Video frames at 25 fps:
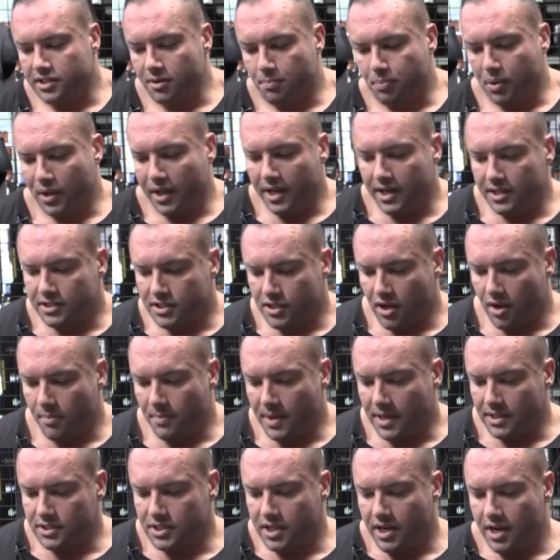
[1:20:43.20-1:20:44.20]
depleted so
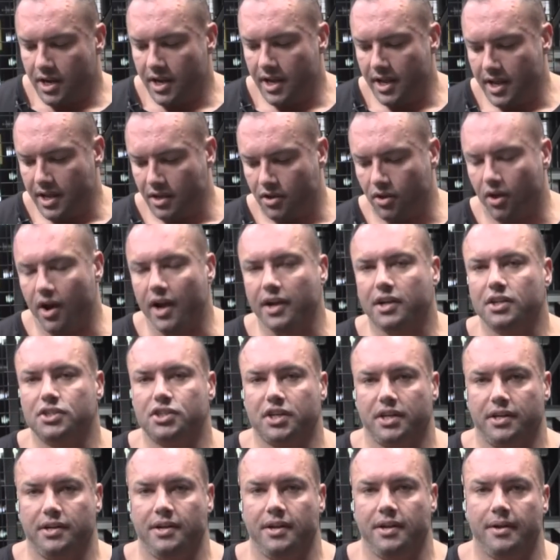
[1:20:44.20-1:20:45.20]
much in
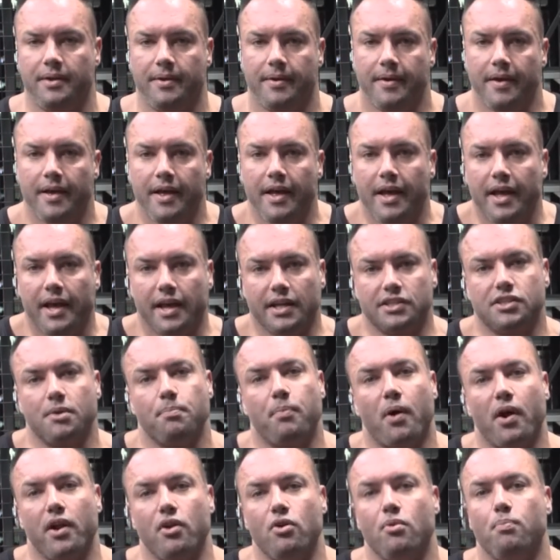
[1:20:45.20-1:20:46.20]
glycogen, is the
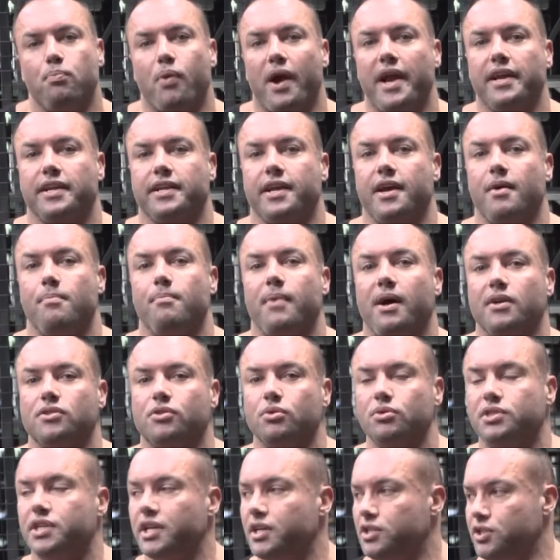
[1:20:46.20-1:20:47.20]
body will break down
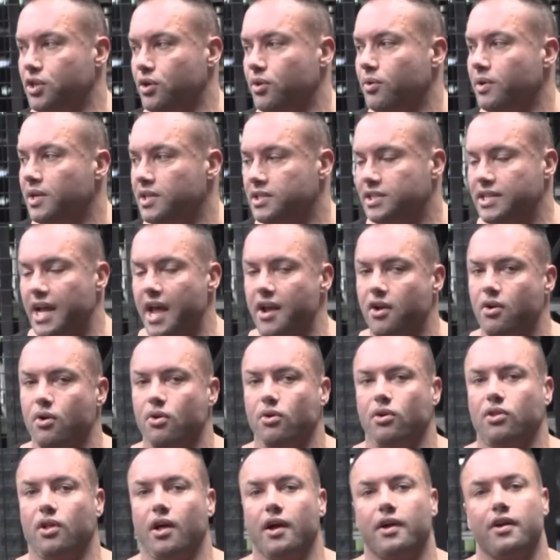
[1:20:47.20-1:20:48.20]
muscle tissue in a state
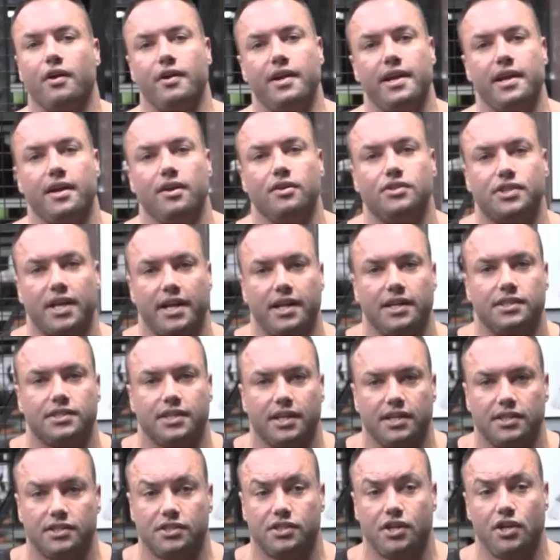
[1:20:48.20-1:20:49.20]
called
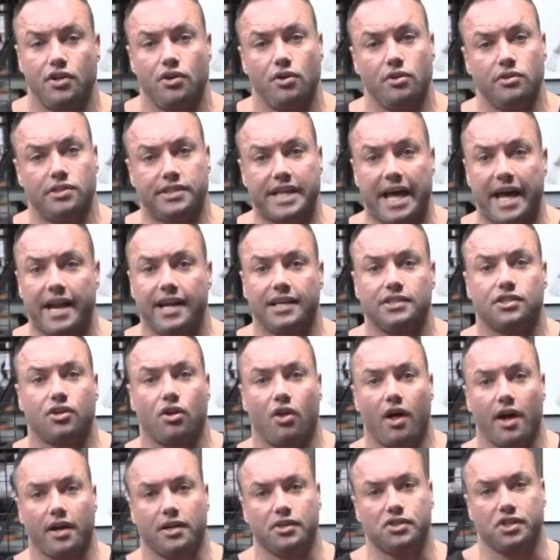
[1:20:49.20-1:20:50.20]
glyconeogenesis to use that as
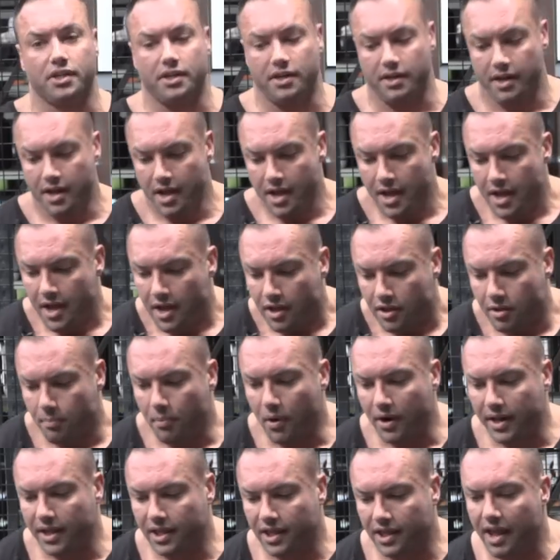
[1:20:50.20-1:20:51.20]
glycogen. The
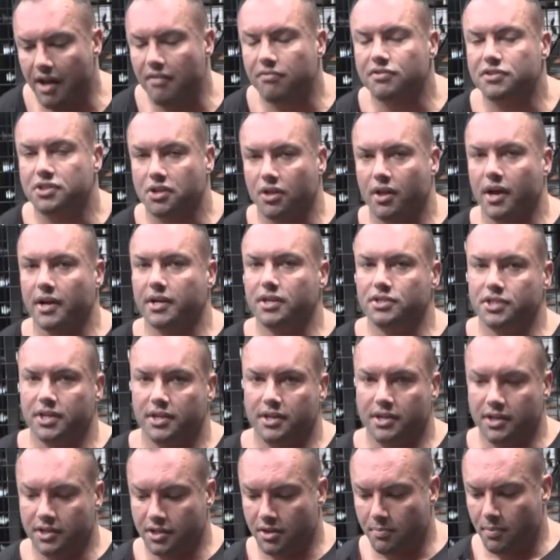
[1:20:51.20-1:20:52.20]
body loves
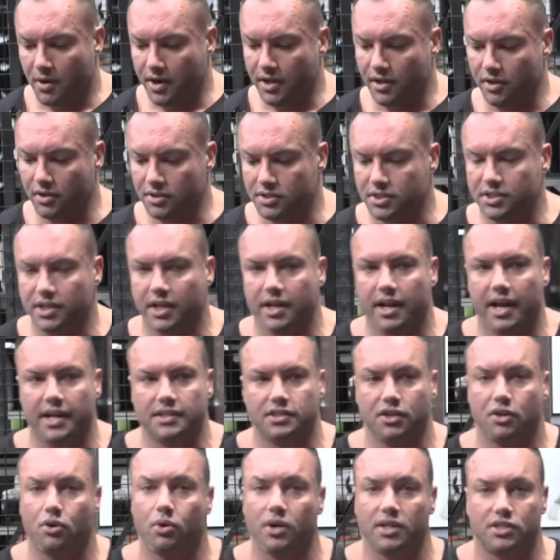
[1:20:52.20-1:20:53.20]
glycogen. The body uses it as
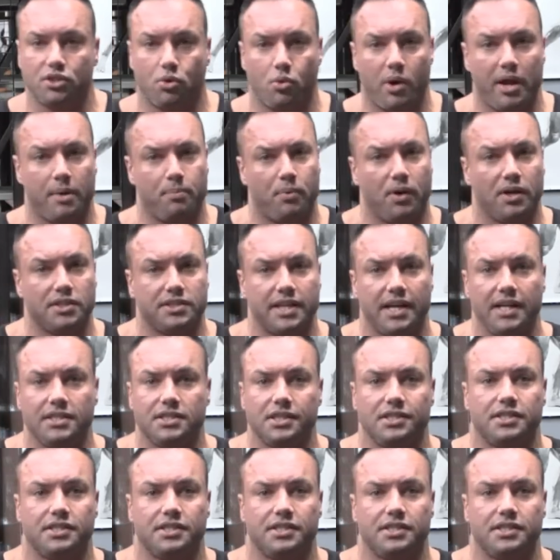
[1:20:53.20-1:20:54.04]
it's a quick burst energy